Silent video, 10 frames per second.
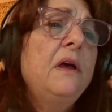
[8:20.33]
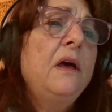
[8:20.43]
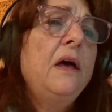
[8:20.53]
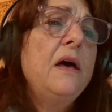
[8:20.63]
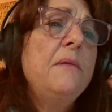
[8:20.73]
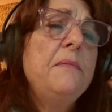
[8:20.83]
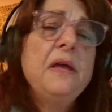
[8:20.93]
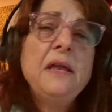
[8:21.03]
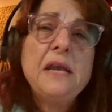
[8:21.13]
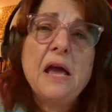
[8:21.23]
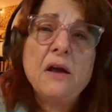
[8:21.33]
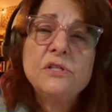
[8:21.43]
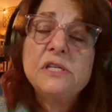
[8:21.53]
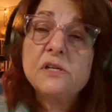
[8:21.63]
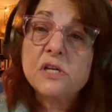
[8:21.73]
Now,
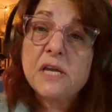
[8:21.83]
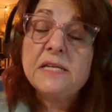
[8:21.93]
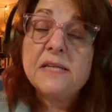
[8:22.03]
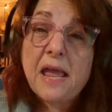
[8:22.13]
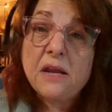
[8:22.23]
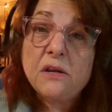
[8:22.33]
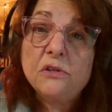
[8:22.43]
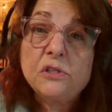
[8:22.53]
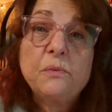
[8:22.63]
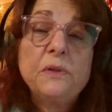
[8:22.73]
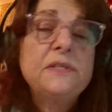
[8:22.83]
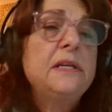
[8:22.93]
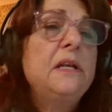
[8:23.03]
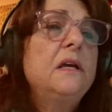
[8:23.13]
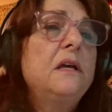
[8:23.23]
to get diagnosed with
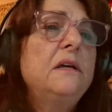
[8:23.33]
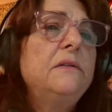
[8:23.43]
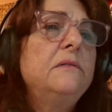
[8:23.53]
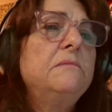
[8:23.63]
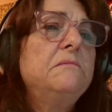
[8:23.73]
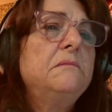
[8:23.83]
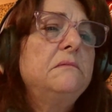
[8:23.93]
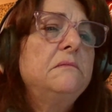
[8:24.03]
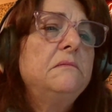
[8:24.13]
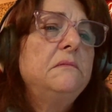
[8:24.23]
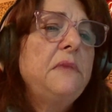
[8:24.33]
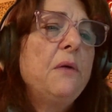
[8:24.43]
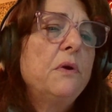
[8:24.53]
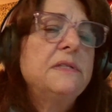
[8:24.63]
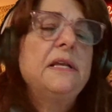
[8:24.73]
we're on
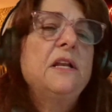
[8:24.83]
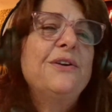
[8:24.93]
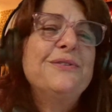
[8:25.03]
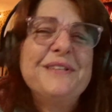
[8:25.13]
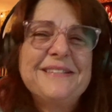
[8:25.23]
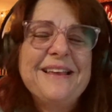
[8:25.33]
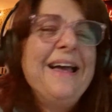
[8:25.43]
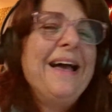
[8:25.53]
silicosis.